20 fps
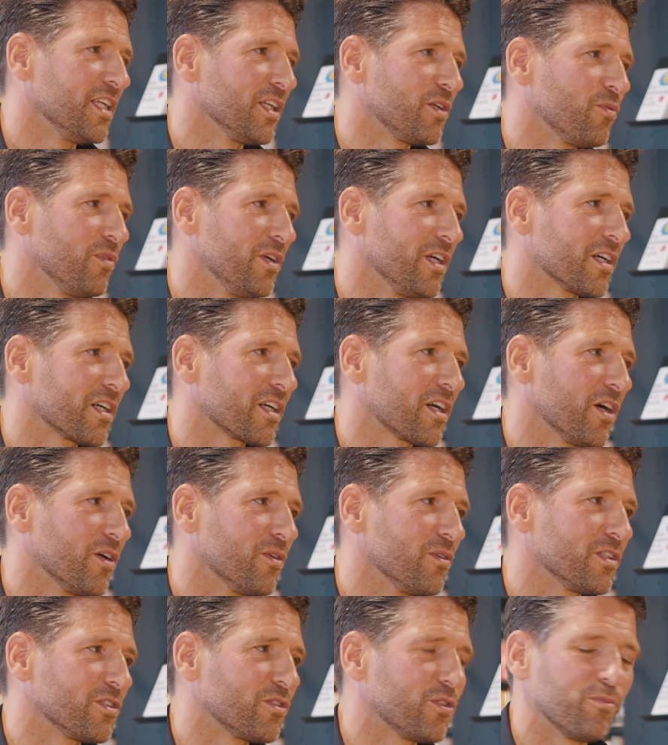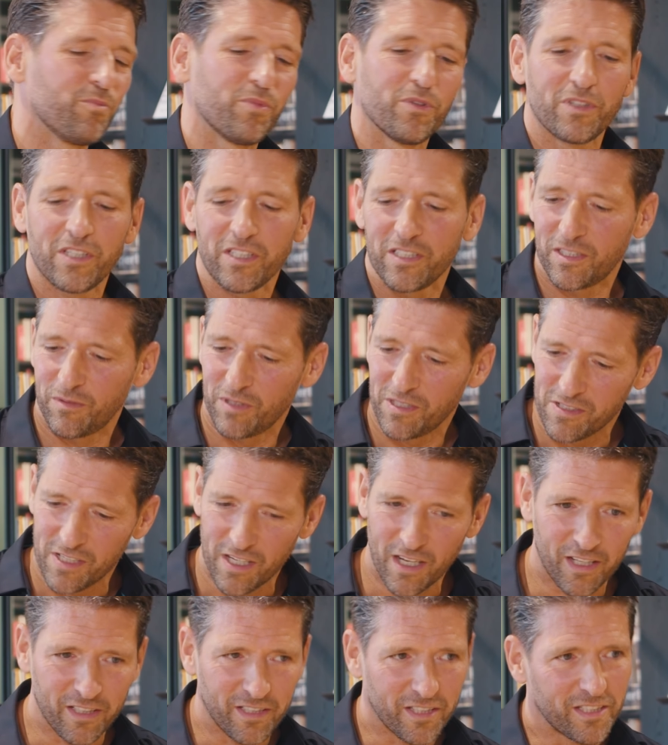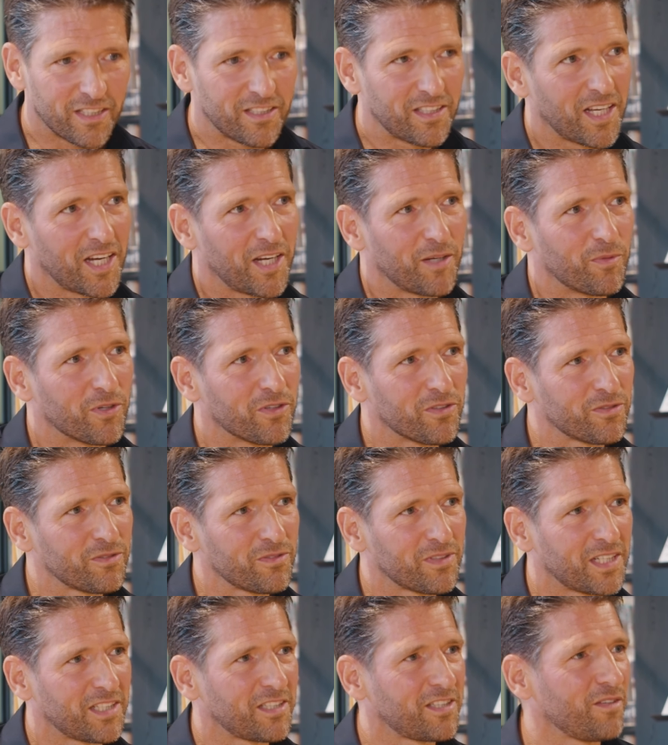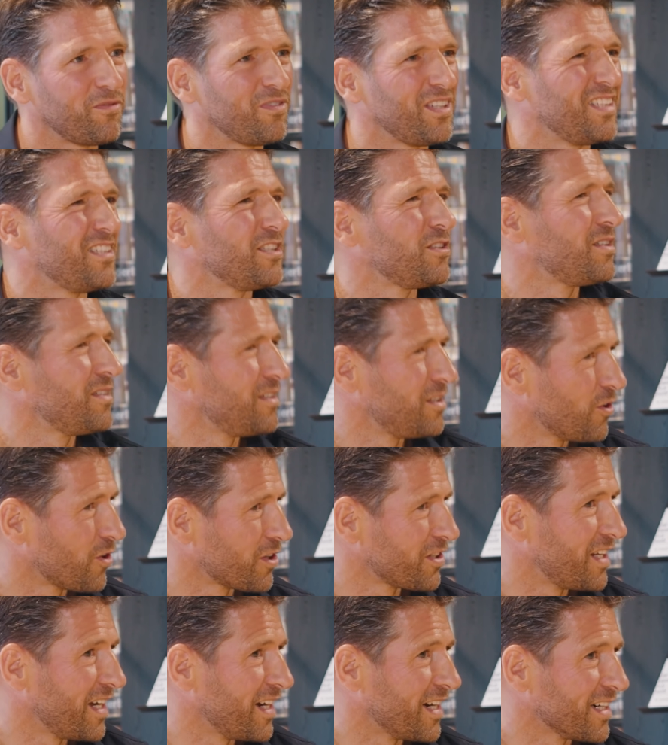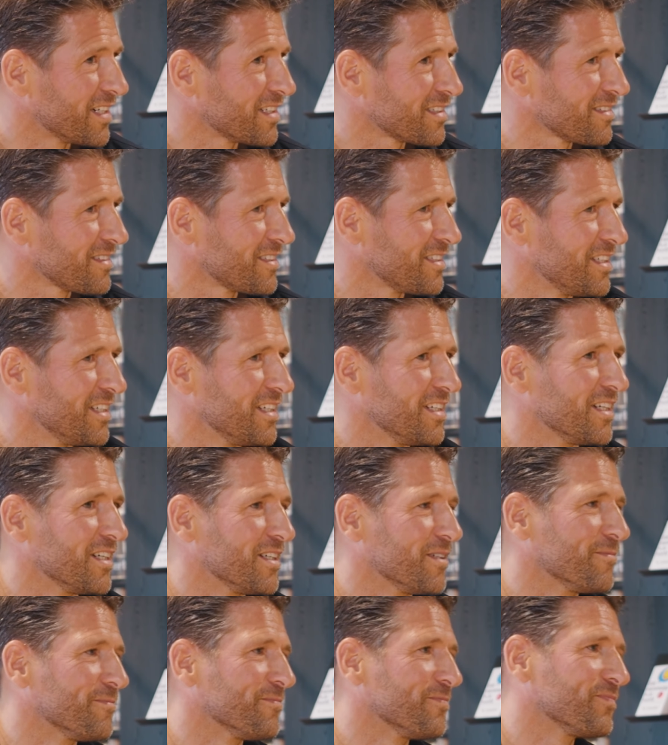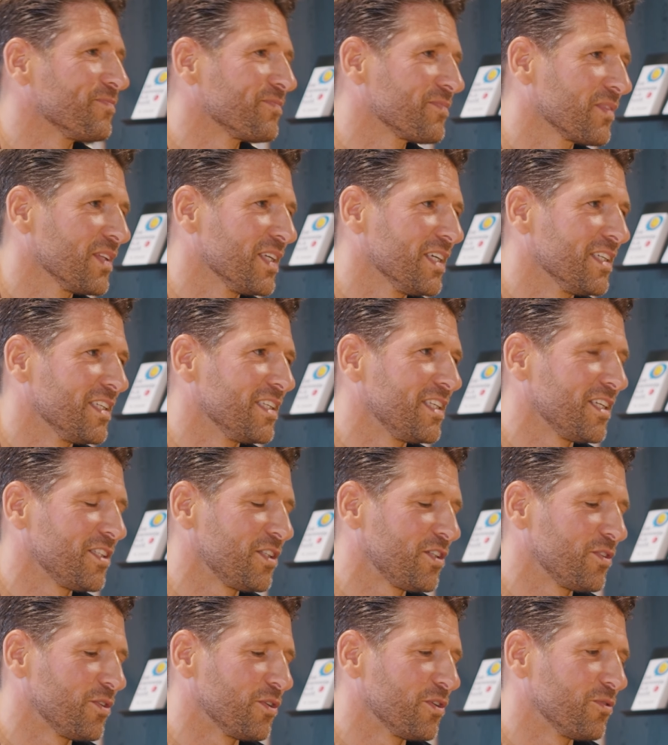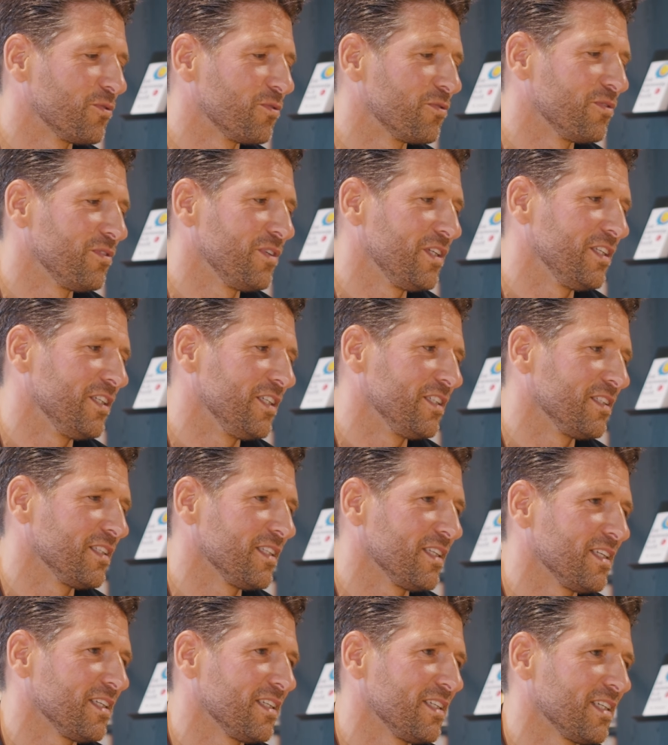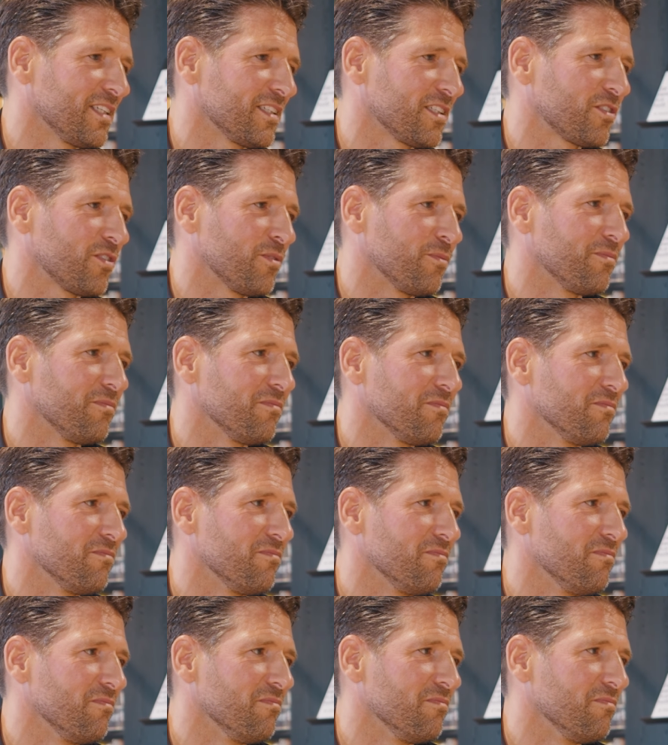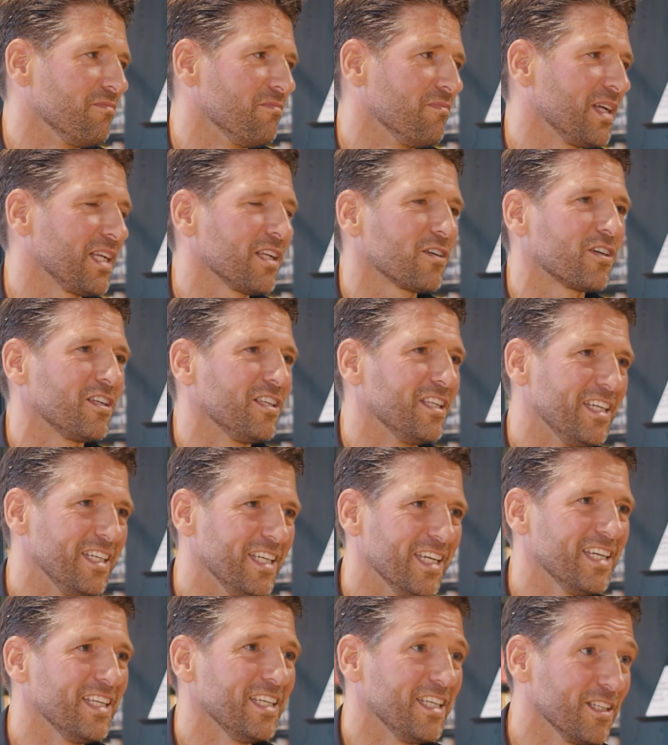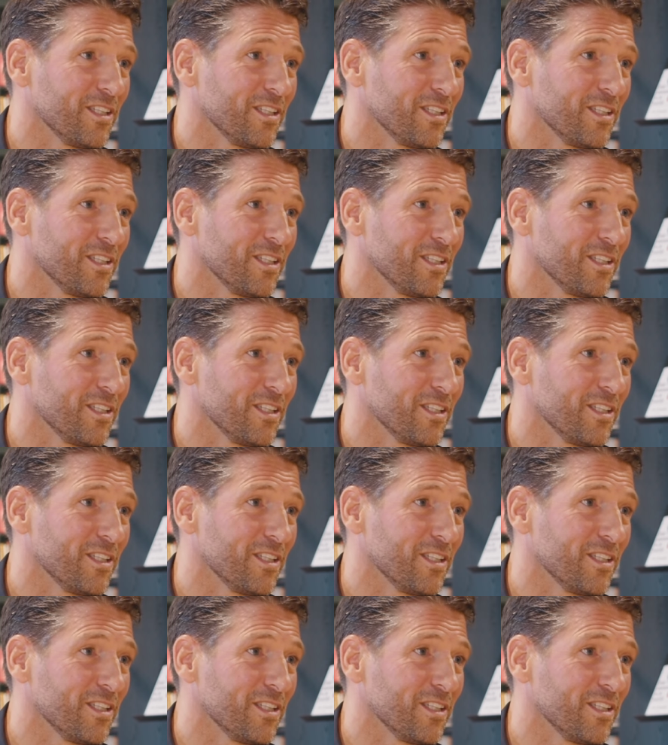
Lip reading: that we are going to put it under the table as if it is not there. And that's really, there's some melancholy in